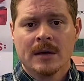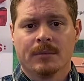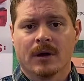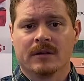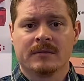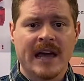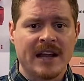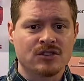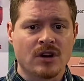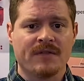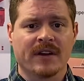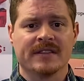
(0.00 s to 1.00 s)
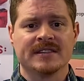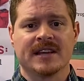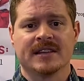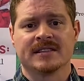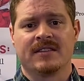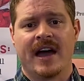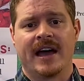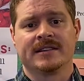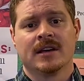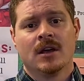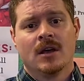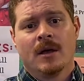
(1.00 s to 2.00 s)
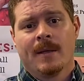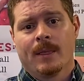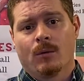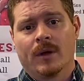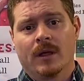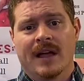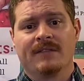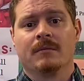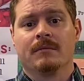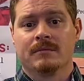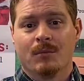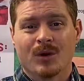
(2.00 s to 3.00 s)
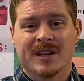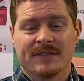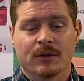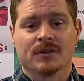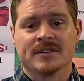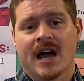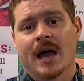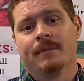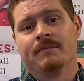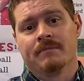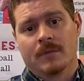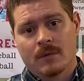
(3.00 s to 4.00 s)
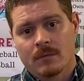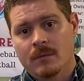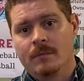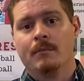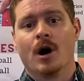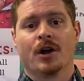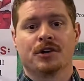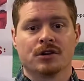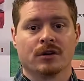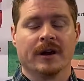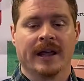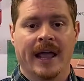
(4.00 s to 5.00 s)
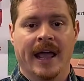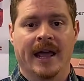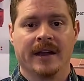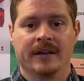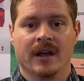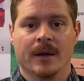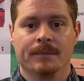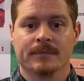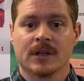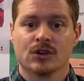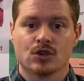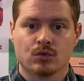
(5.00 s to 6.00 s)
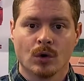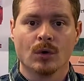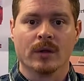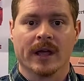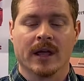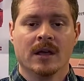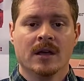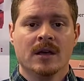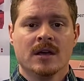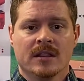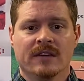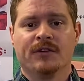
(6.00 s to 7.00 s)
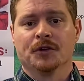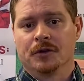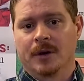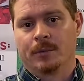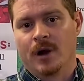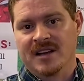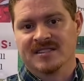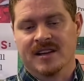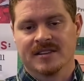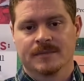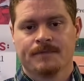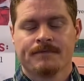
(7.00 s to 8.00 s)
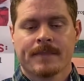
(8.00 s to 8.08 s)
but catastrophic in the sense that we'll have a more difficult time monitoring and controlling the filtering process.